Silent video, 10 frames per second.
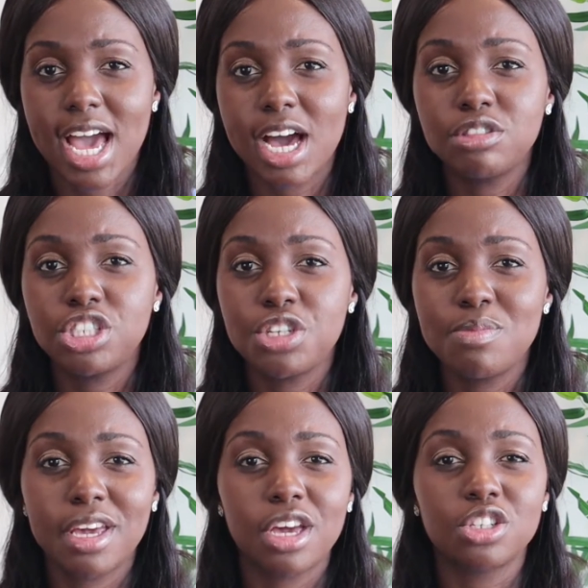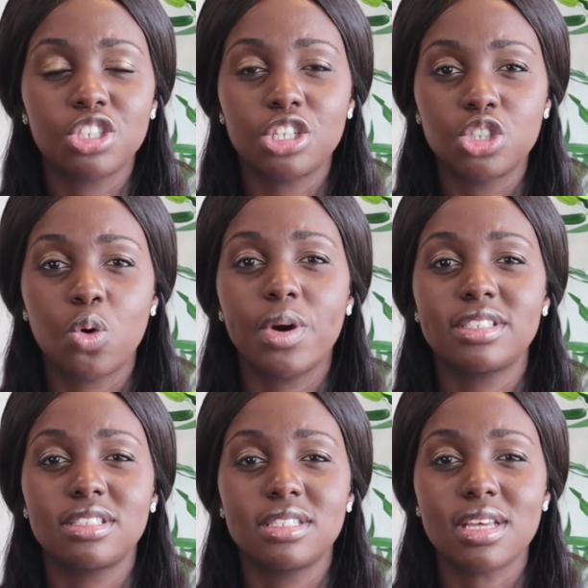how do you make a
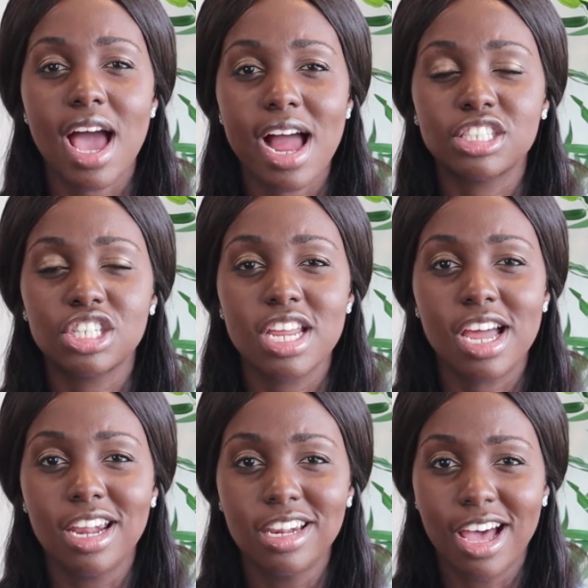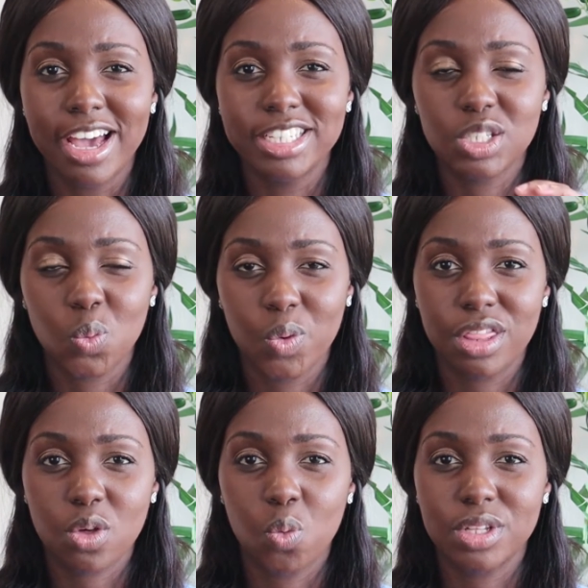choice that is actually aligned
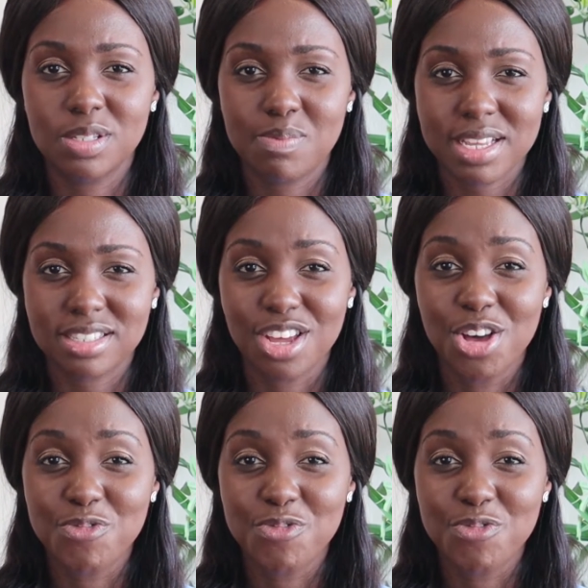with what's best